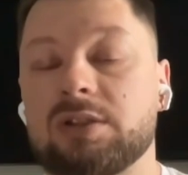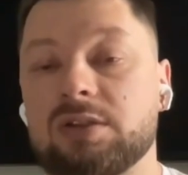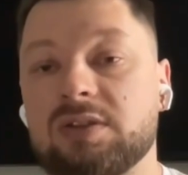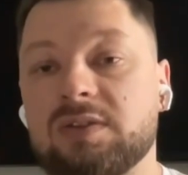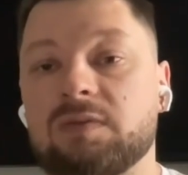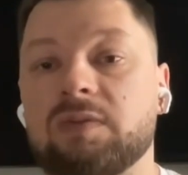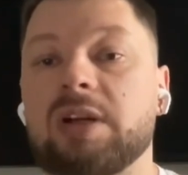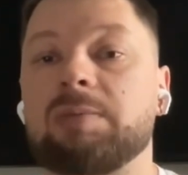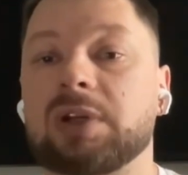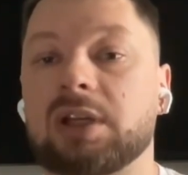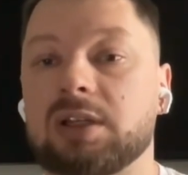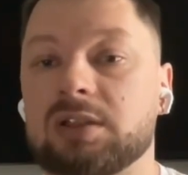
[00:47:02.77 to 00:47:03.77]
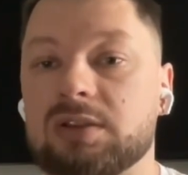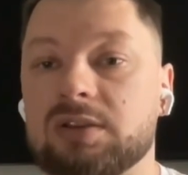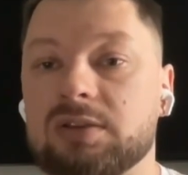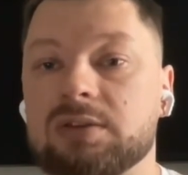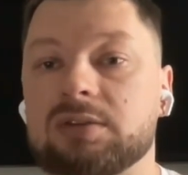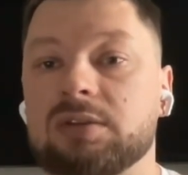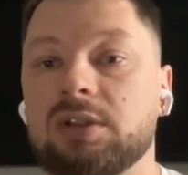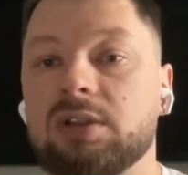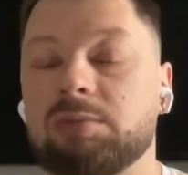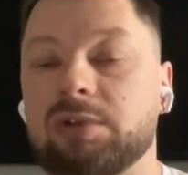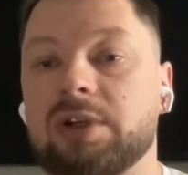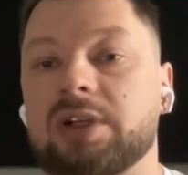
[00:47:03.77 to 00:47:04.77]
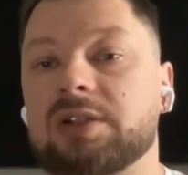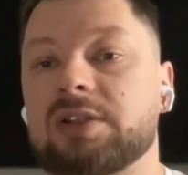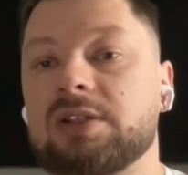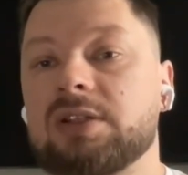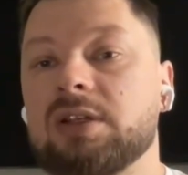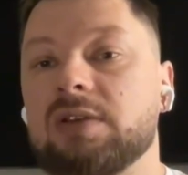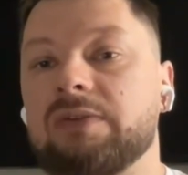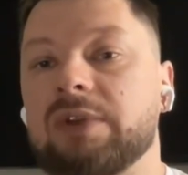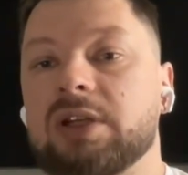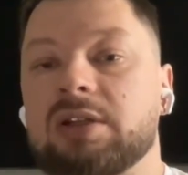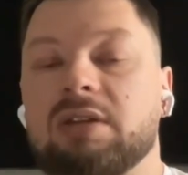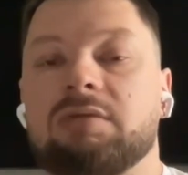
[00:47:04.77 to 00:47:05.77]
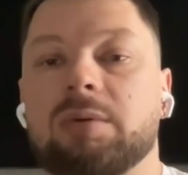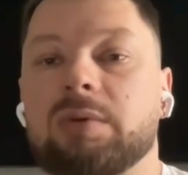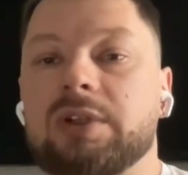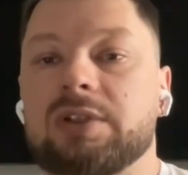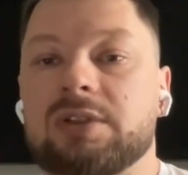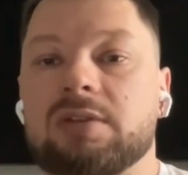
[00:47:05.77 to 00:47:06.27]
is just wrapping into products that everyone is